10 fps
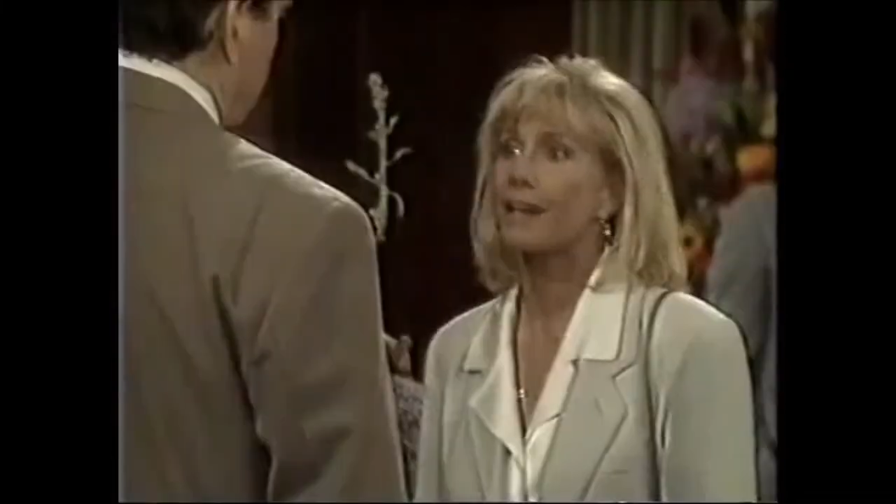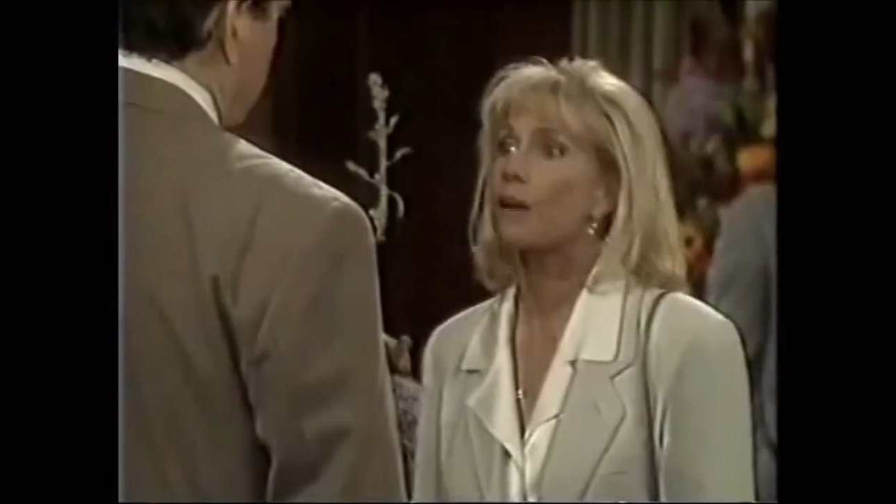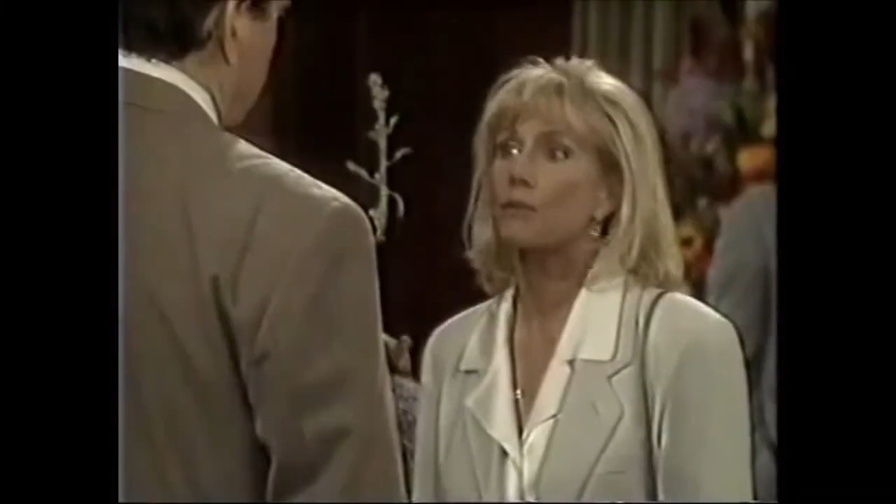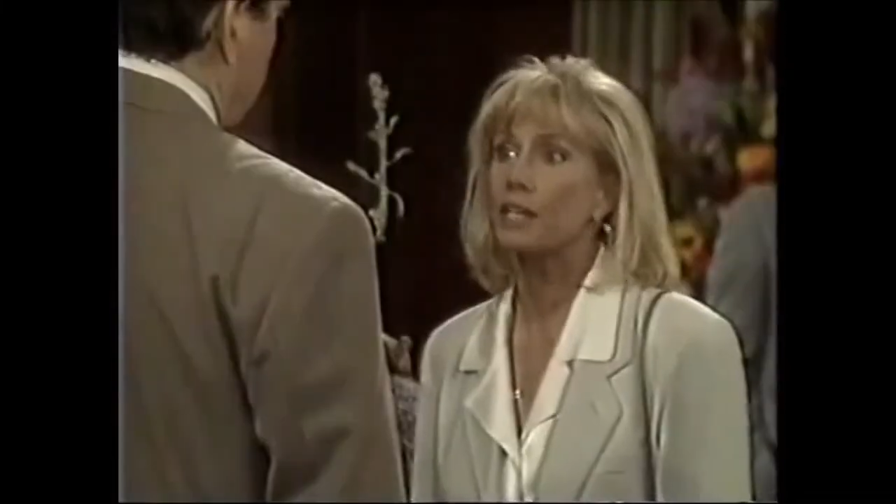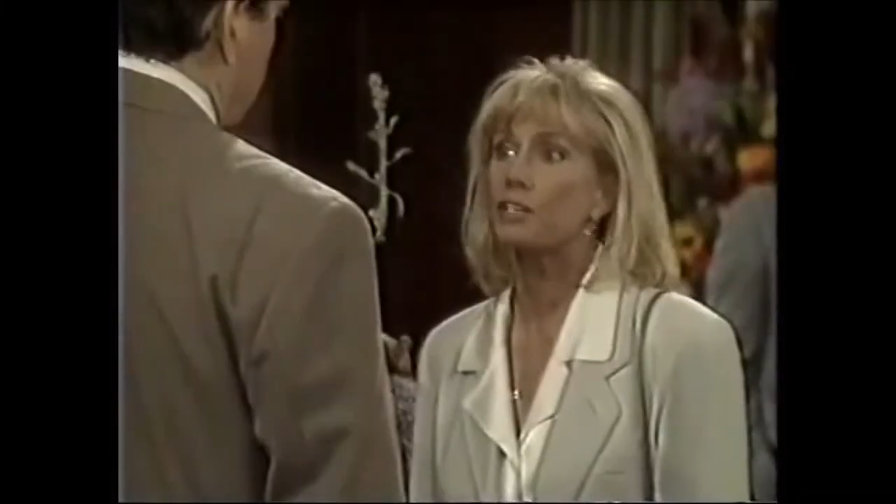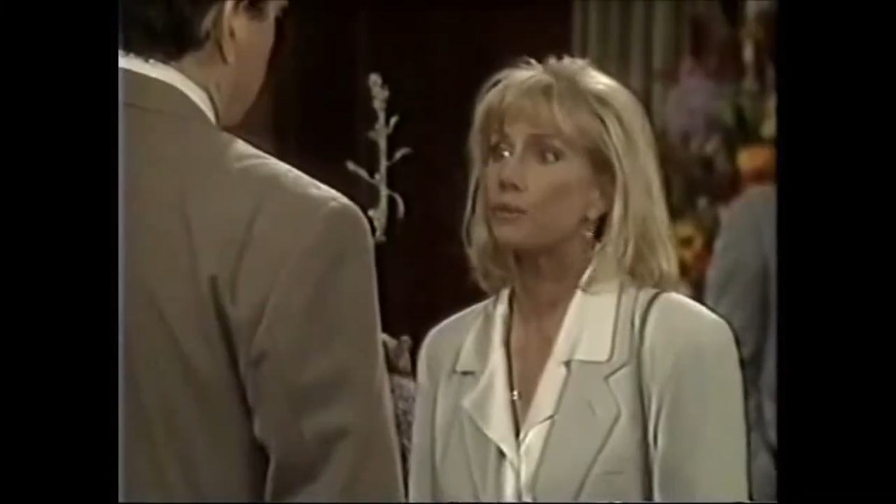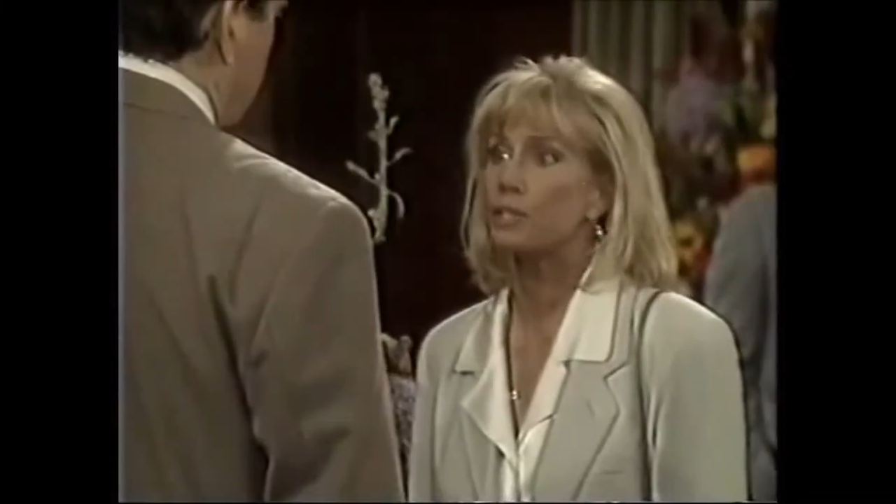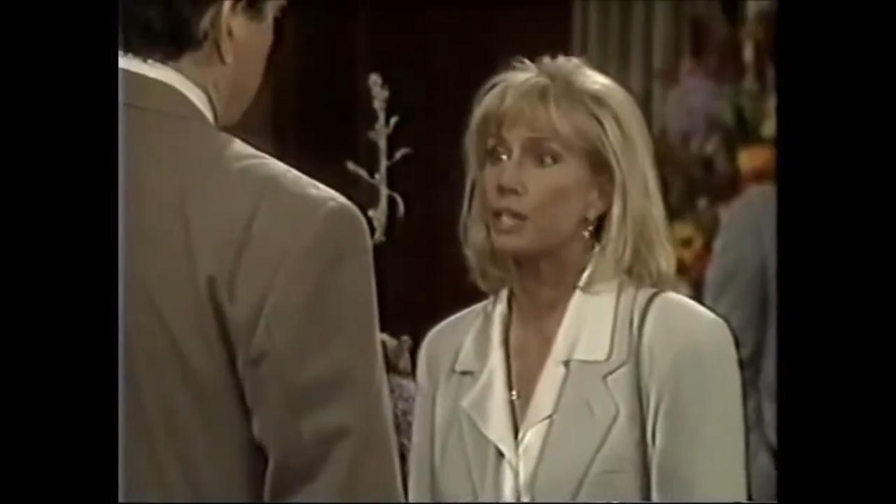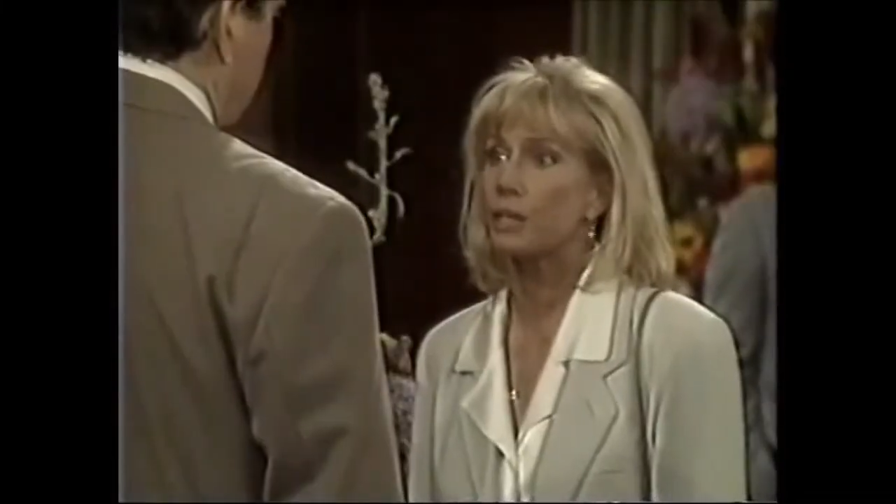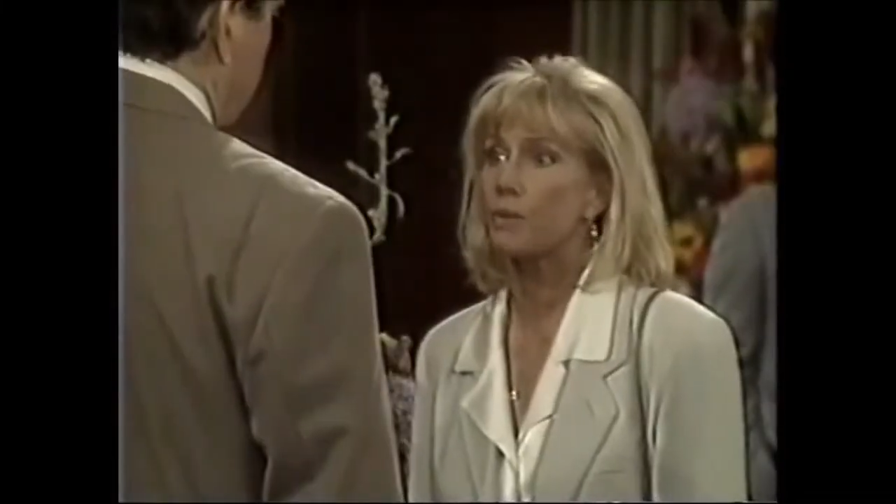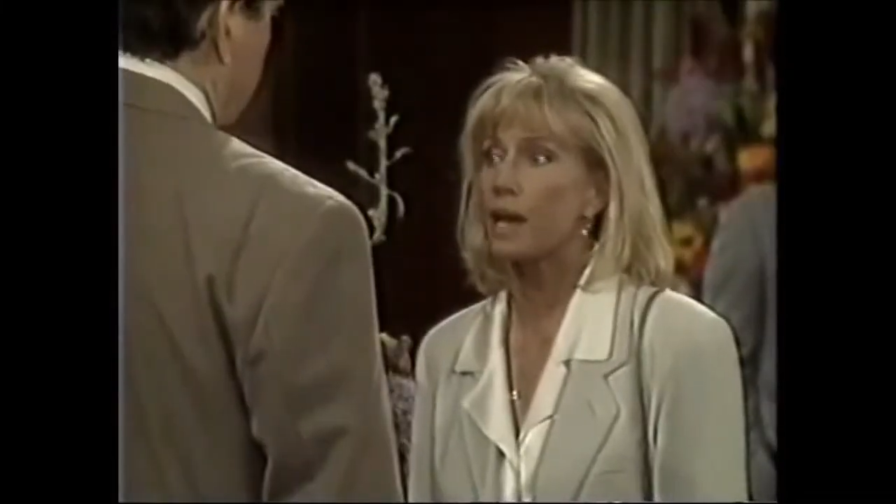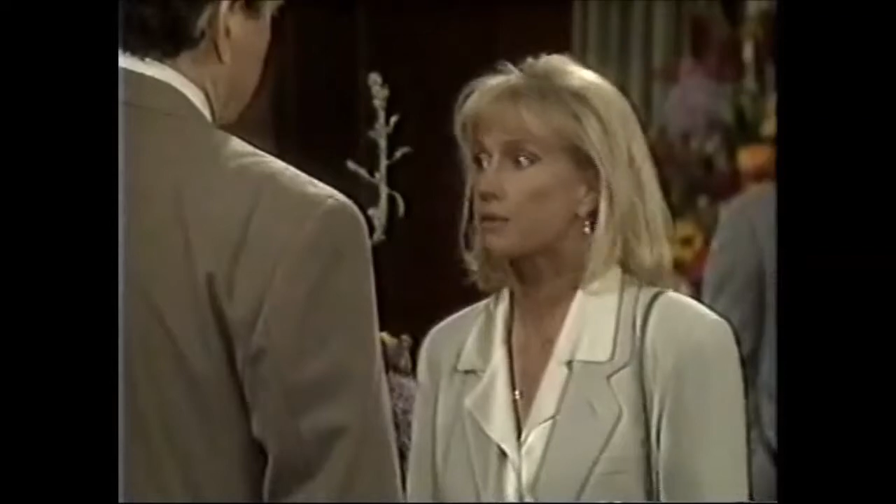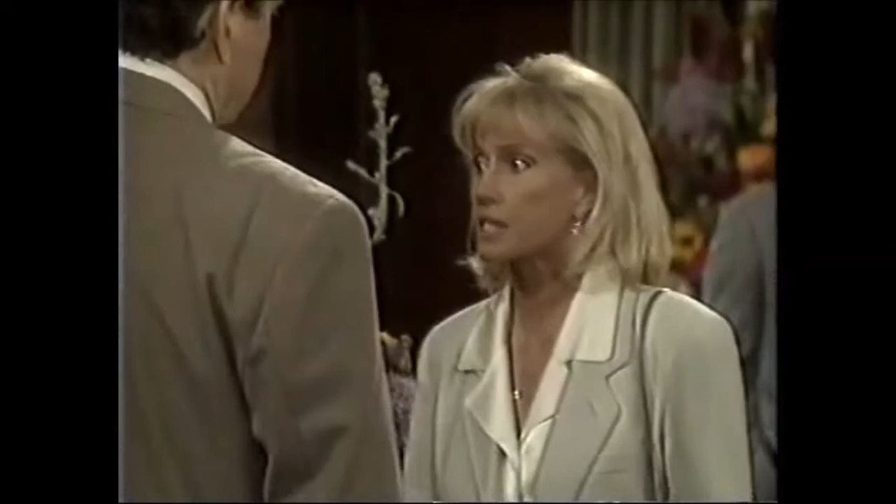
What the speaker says: cannot run into each other without